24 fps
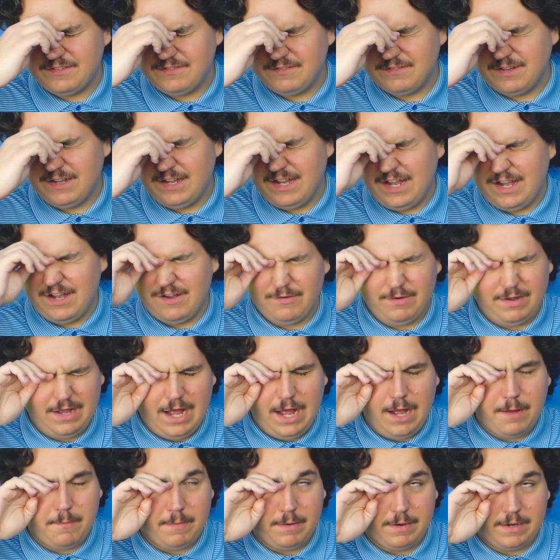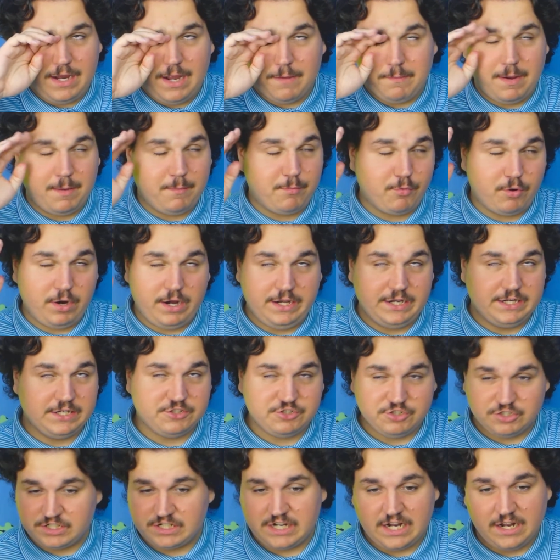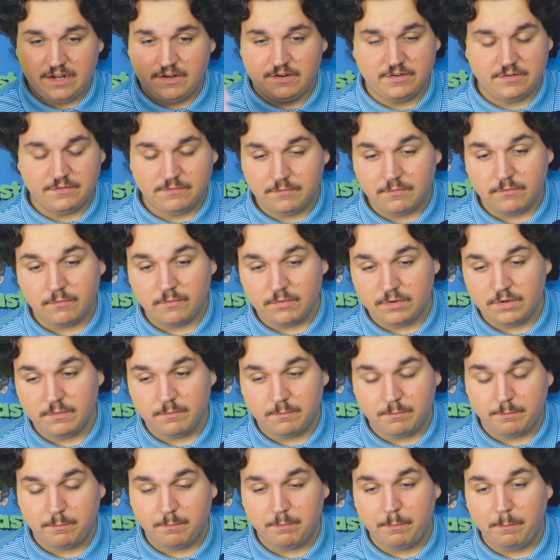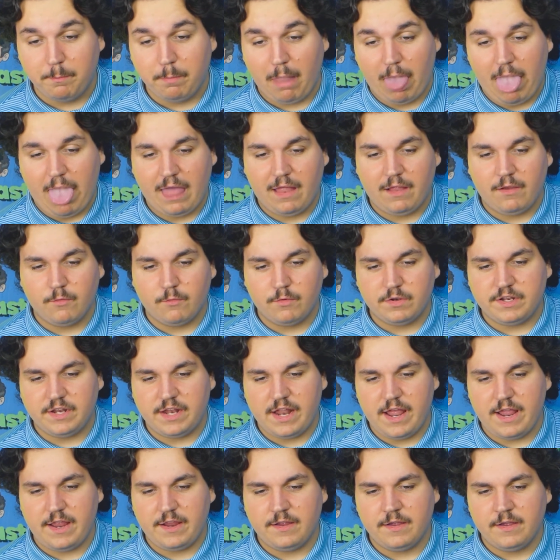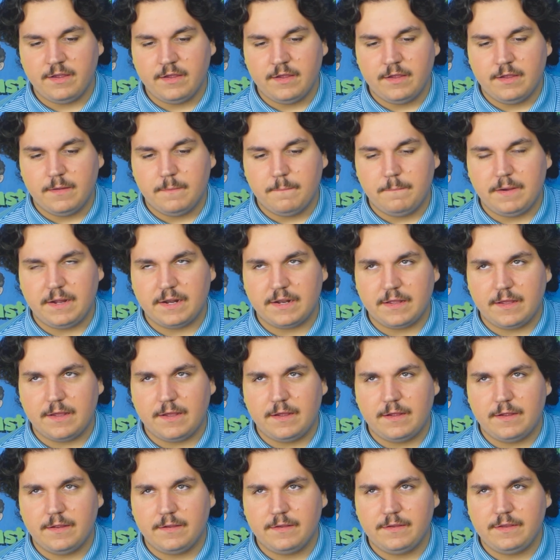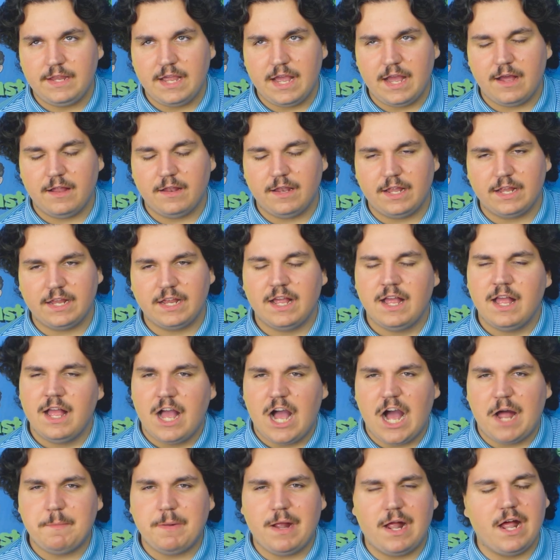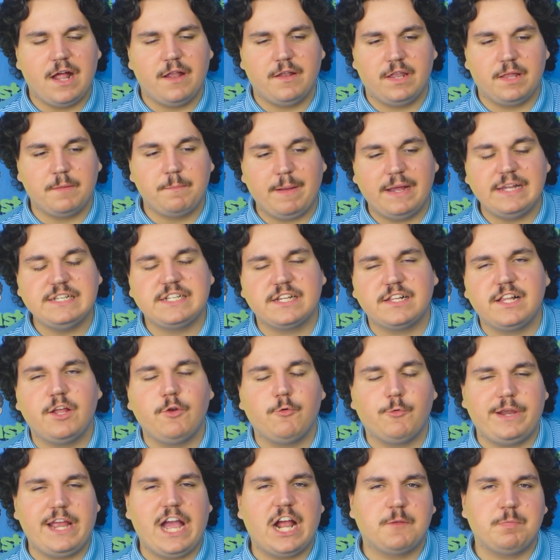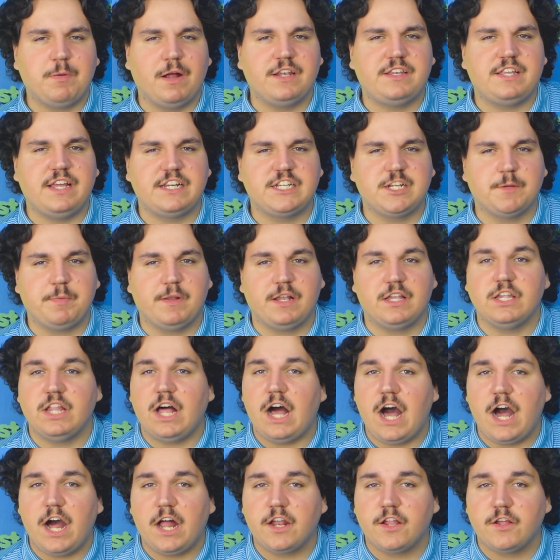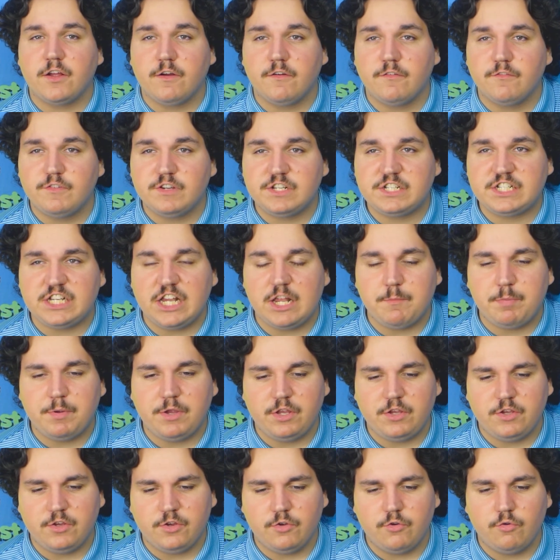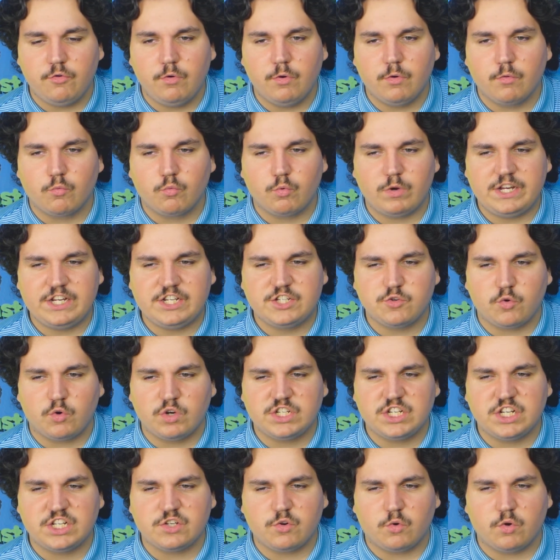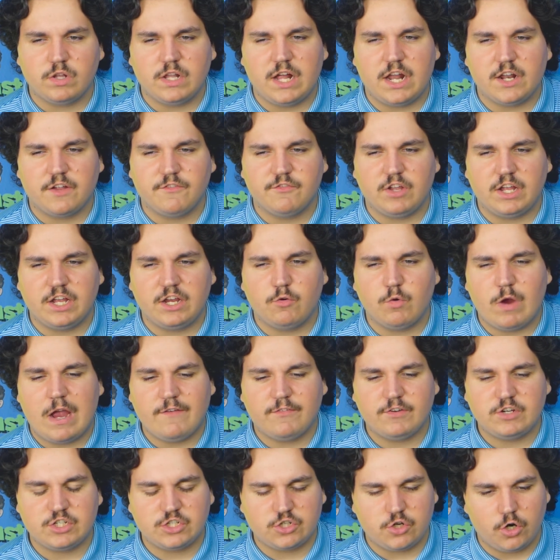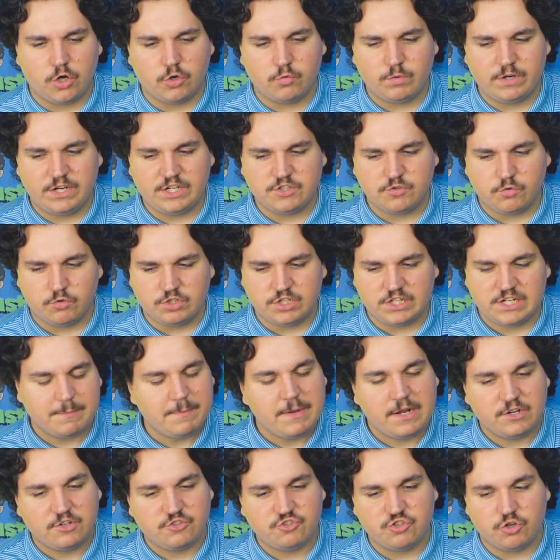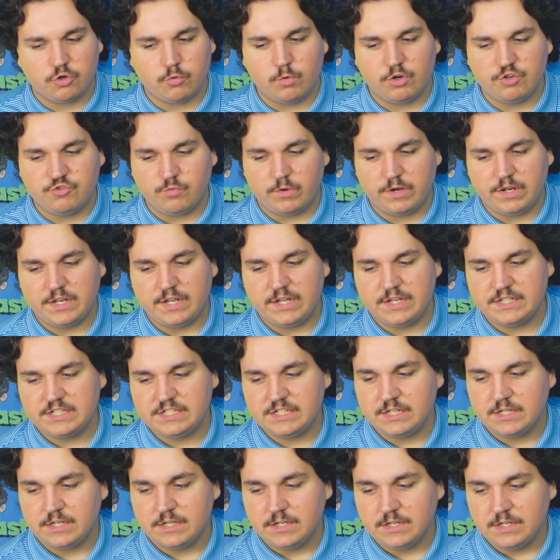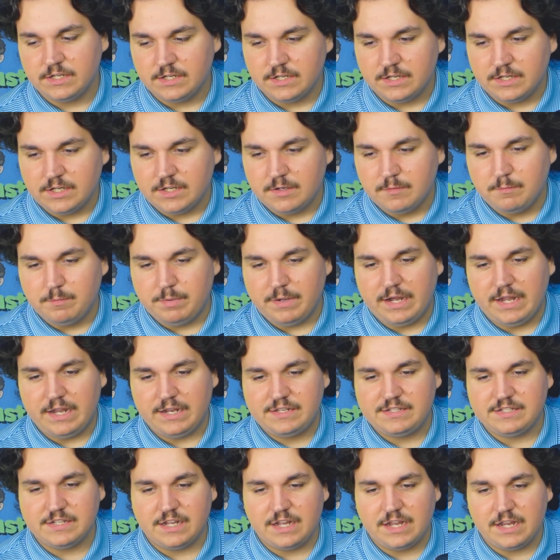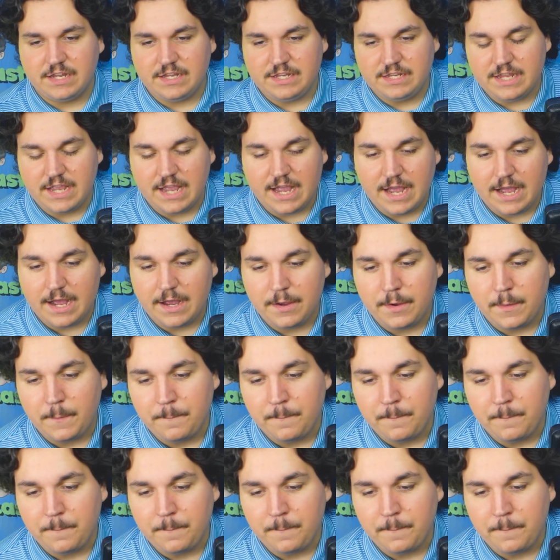Oh my God, my brain is just kind of bleh today. But, yeah, like, I'm not, like, basically, ReactBot takes up a lot of CPU resources, or a lot of, like, graphics card resources. I'm not sure which one it is. But, yeah.